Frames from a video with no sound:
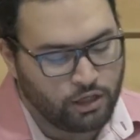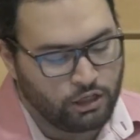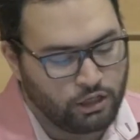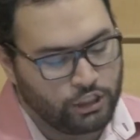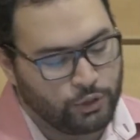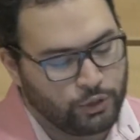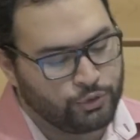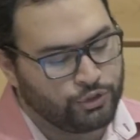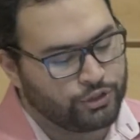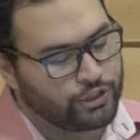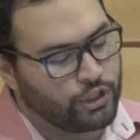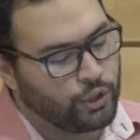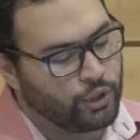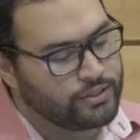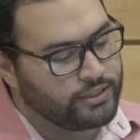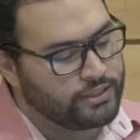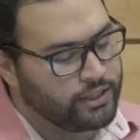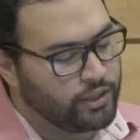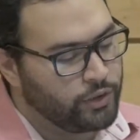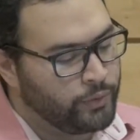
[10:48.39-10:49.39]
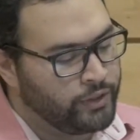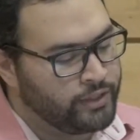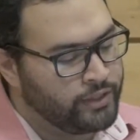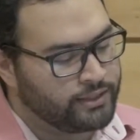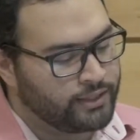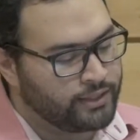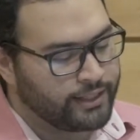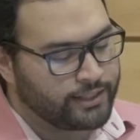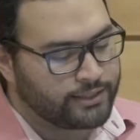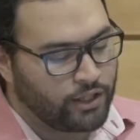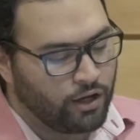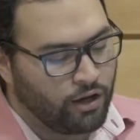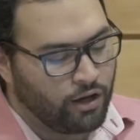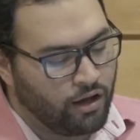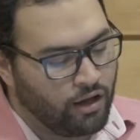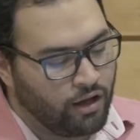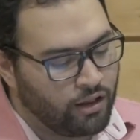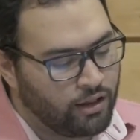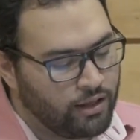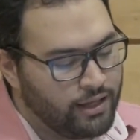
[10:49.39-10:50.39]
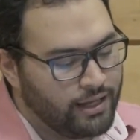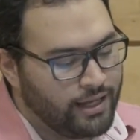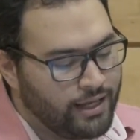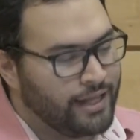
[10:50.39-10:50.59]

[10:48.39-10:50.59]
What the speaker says: you would just go D3 select all,